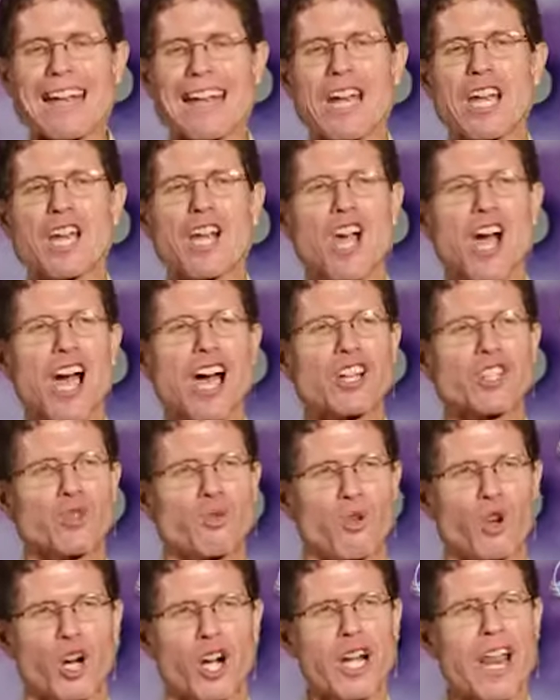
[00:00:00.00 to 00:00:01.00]
in God's
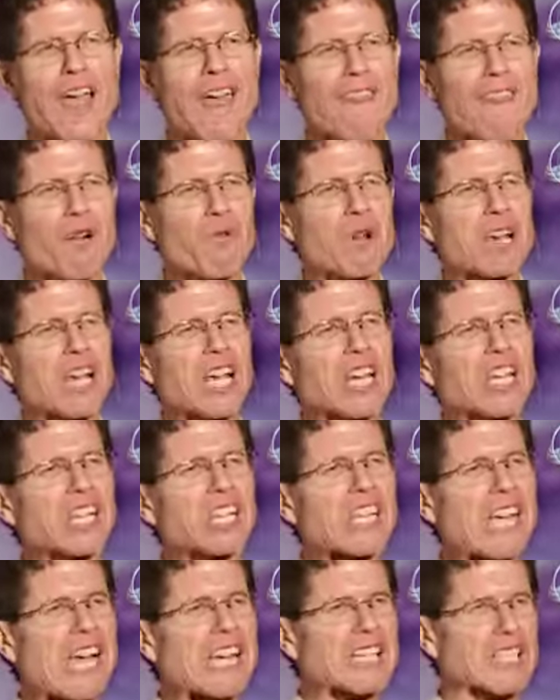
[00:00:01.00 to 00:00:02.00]
Word that we can
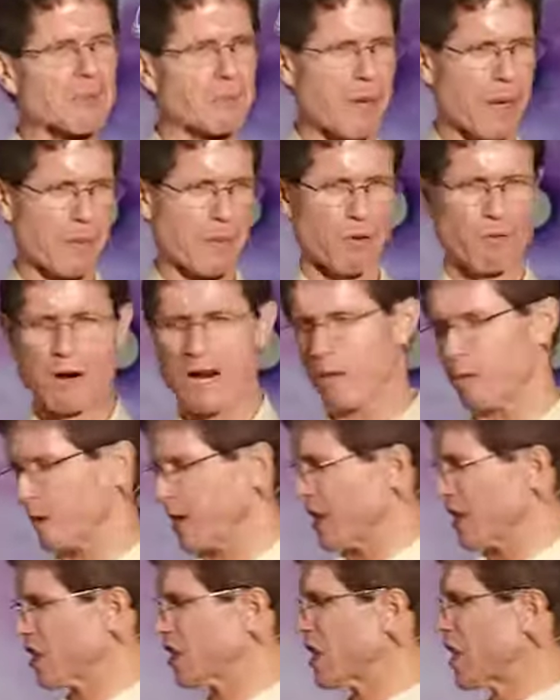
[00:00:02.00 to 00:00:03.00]
test people with. We
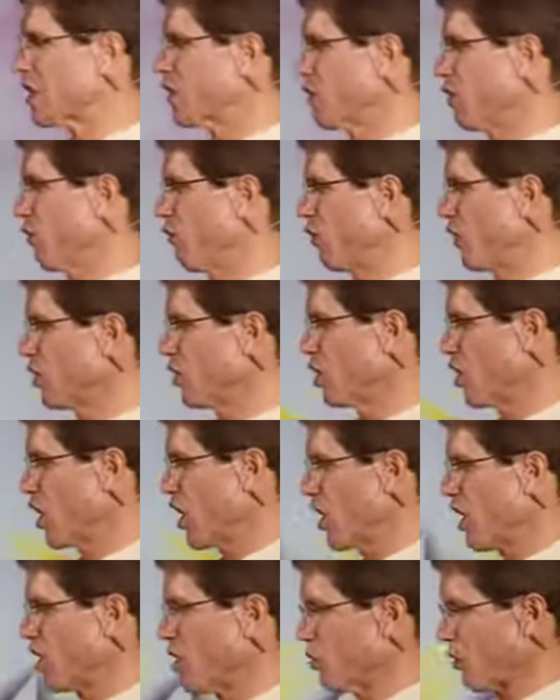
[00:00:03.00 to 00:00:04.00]
can test the
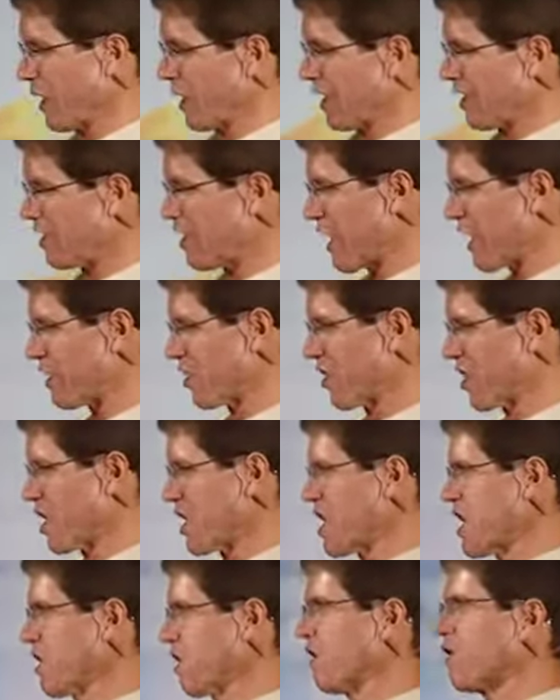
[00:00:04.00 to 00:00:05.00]
visionaries, we can test the
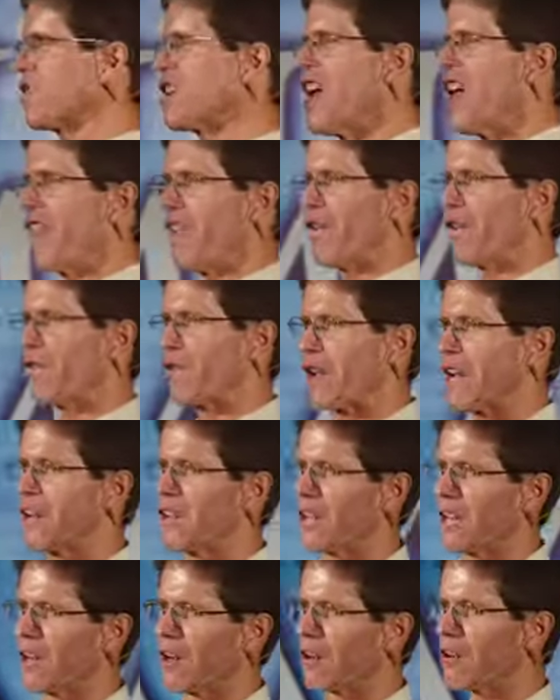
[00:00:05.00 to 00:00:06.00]
healers, the faith
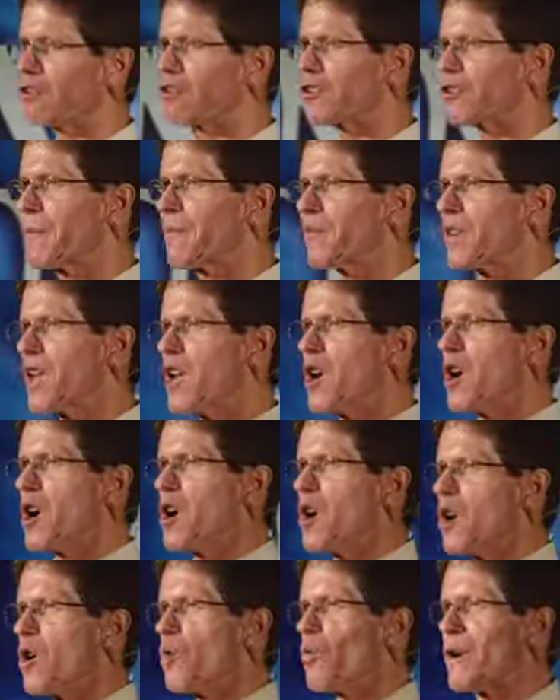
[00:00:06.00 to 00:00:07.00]
healers.
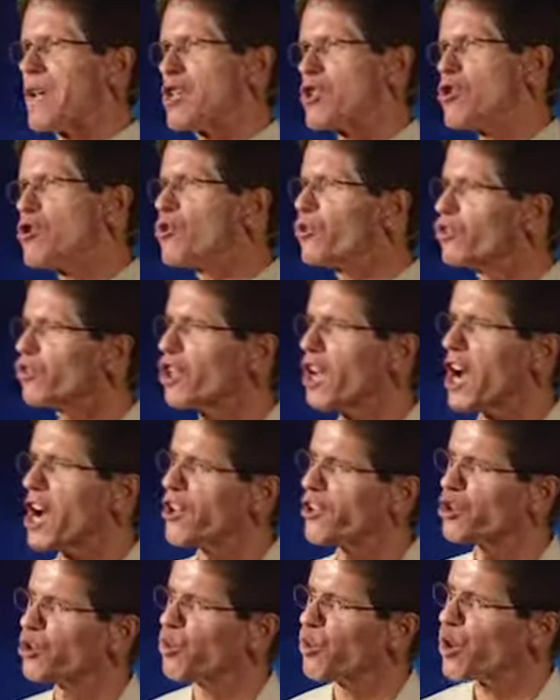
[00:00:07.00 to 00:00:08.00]
We use
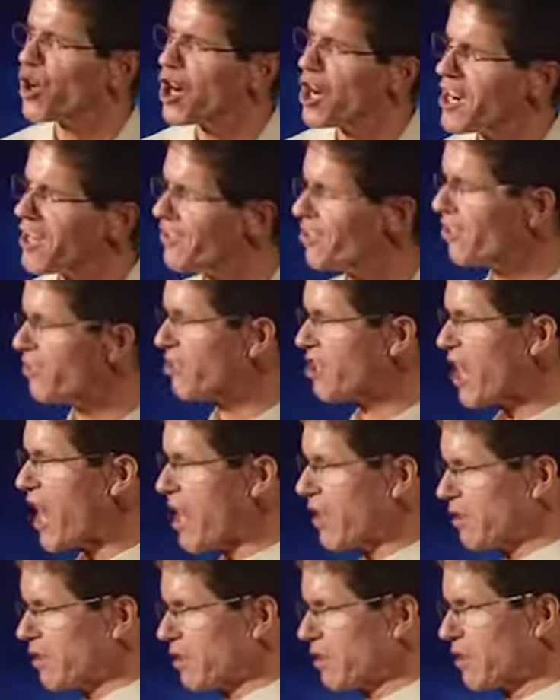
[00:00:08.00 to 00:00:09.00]
God's Word as a
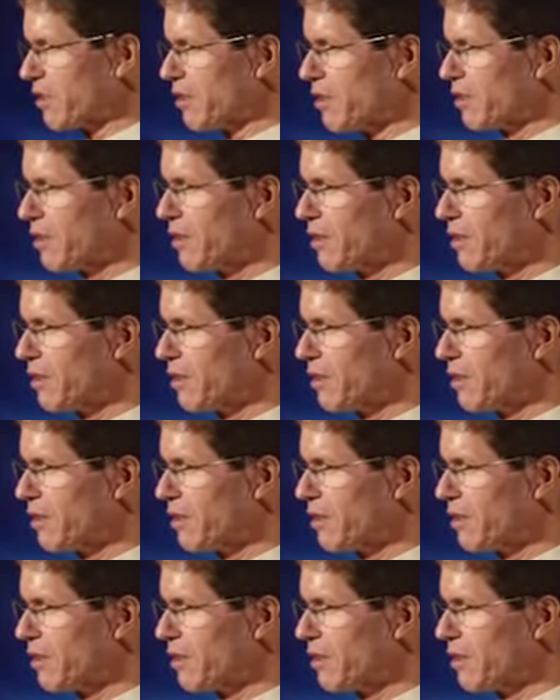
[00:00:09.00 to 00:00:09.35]
test.